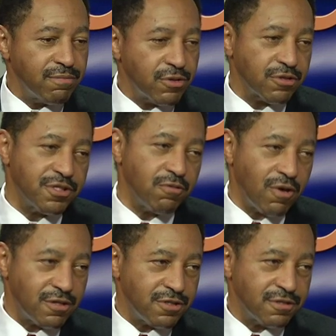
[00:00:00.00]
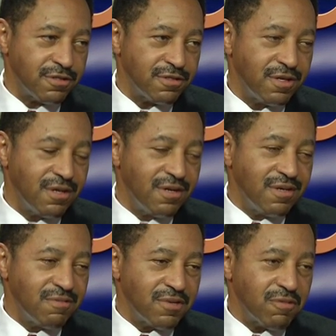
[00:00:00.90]
Booker T. Washington.
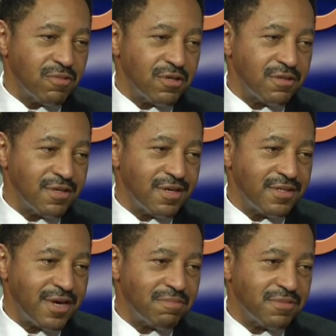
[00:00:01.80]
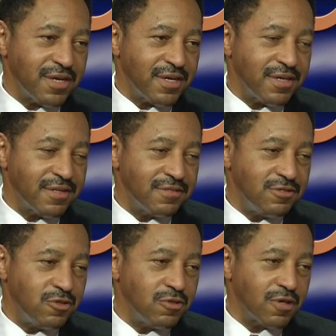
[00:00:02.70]
We will uh, adopt a
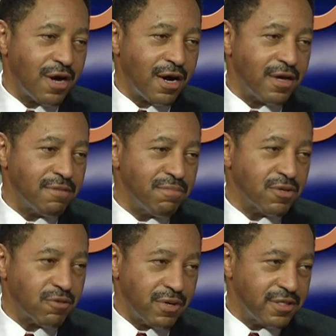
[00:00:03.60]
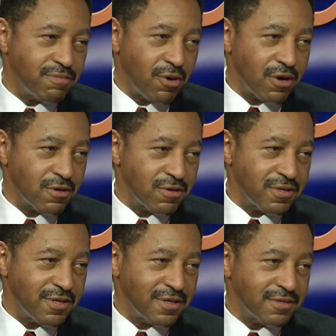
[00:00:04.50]
junior high, middle grades partner
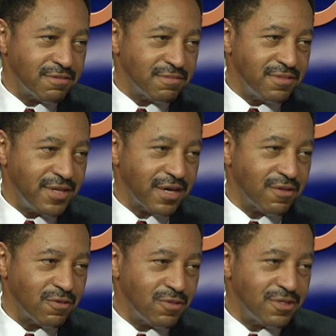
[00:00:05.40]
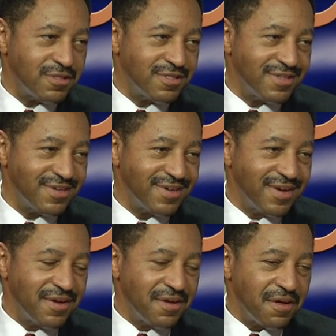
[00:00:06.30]
in our neck of the woods, and
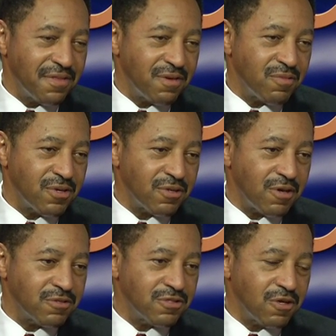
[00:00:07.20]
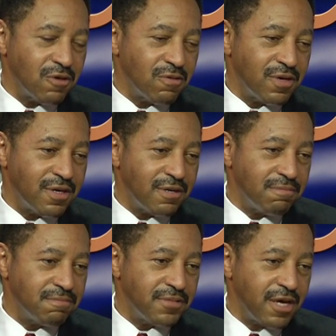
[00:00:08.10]
and then we'll also uh,
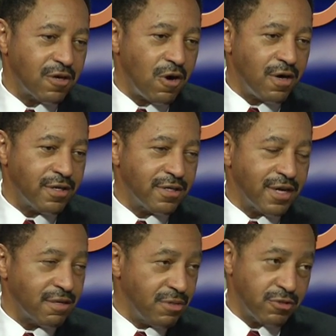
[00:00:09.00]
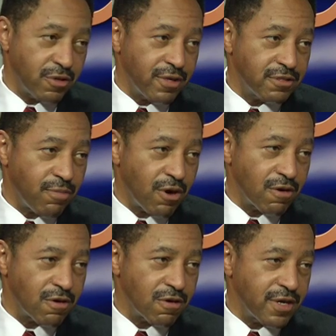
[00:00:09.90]
take on an elementary grades
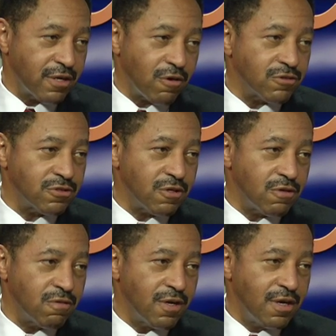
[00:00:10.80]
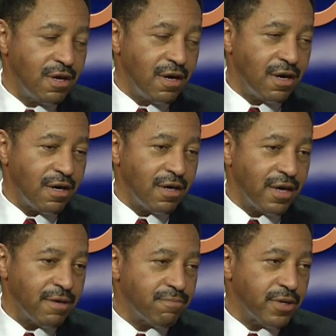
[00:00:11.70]
partner, and also uh,
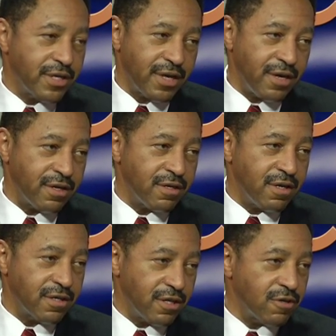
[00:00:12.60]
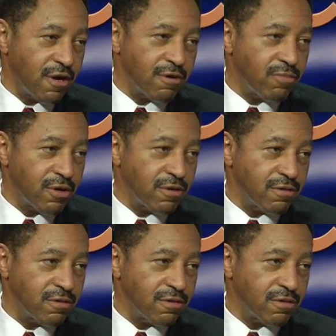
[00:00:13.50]
a pre-K uh, kindergarten partner.